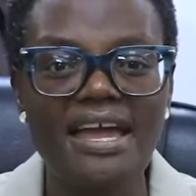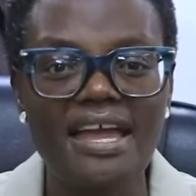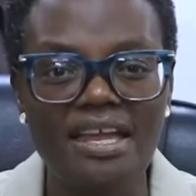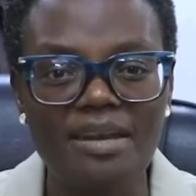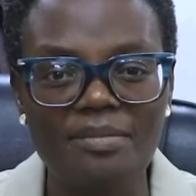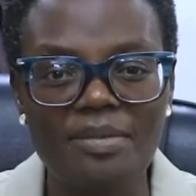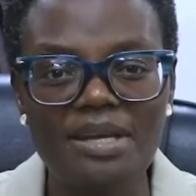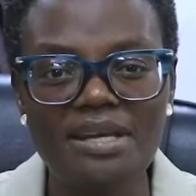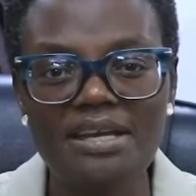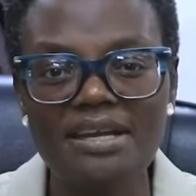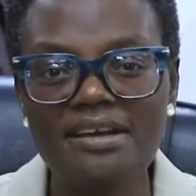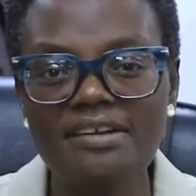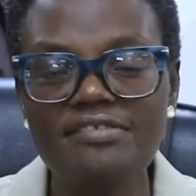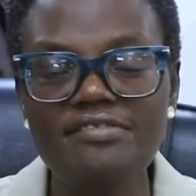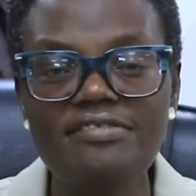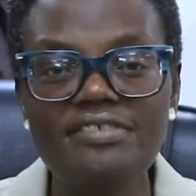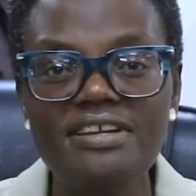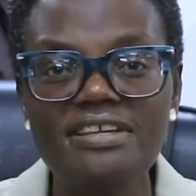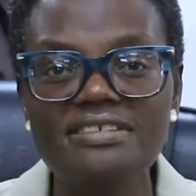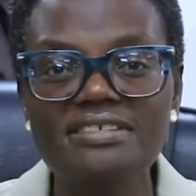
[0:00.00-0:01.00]
In many
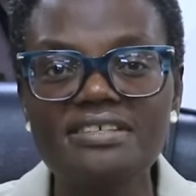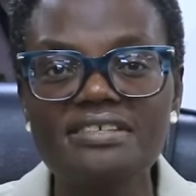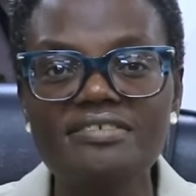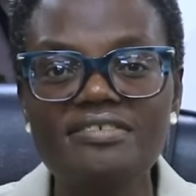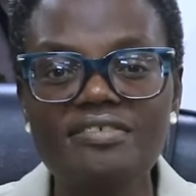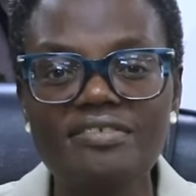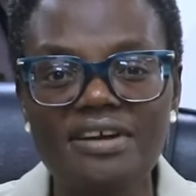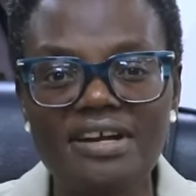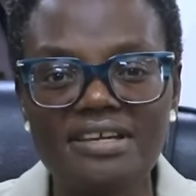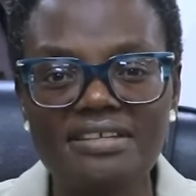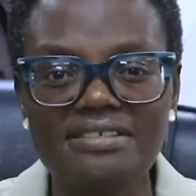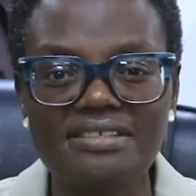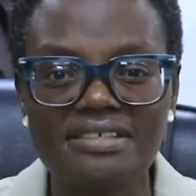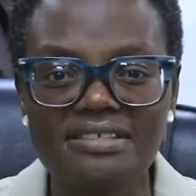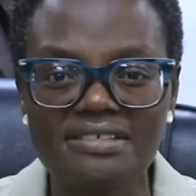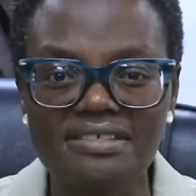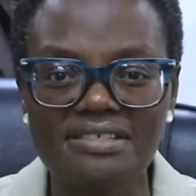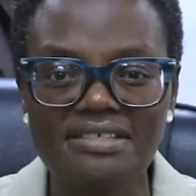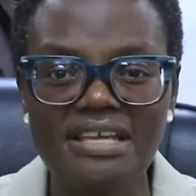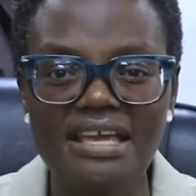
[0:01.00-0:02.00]
countries in
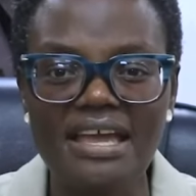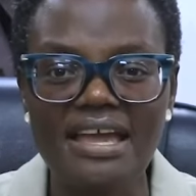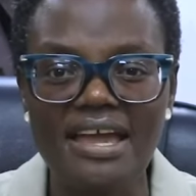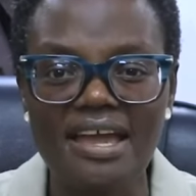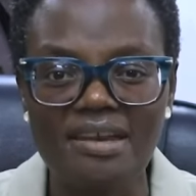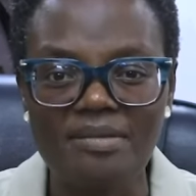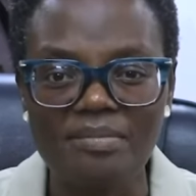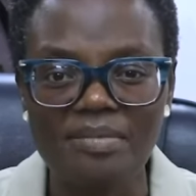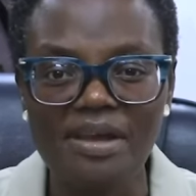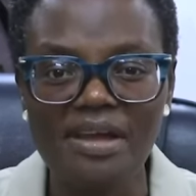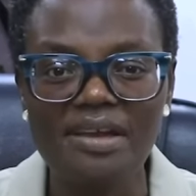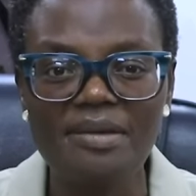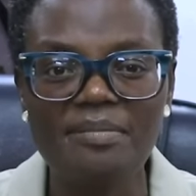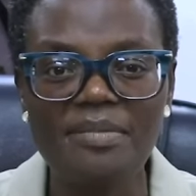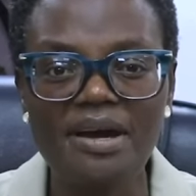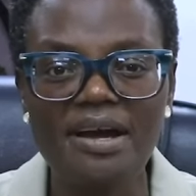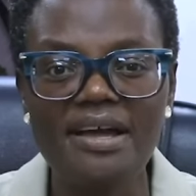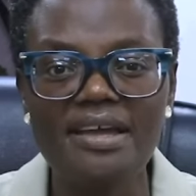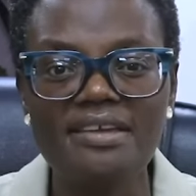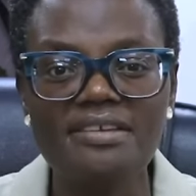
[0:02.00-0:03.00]
crisis, and
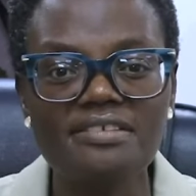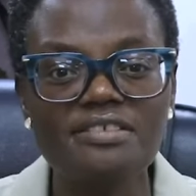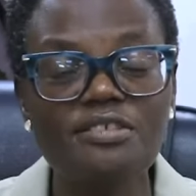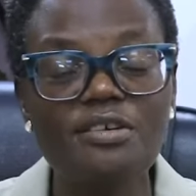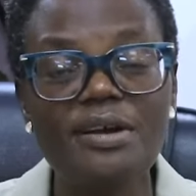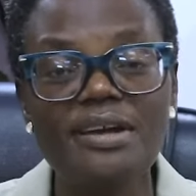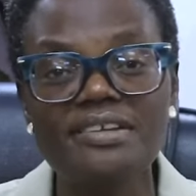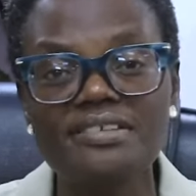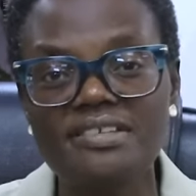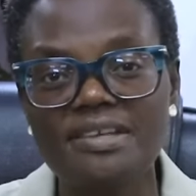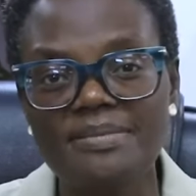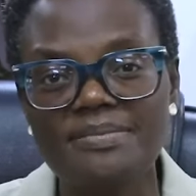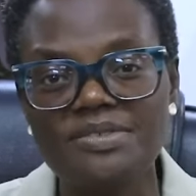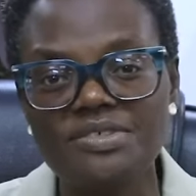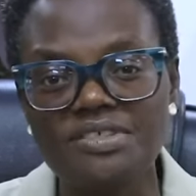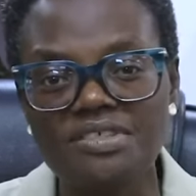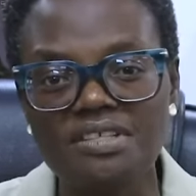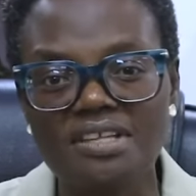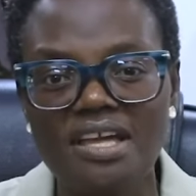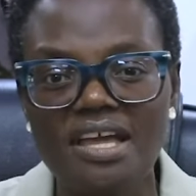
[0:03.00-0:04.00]
Myanmar is no
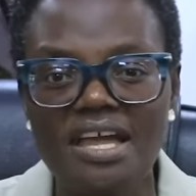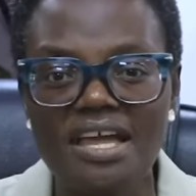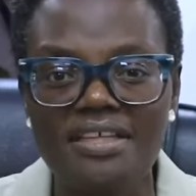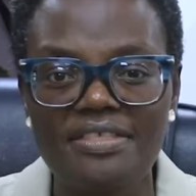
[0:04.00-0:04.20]
exception,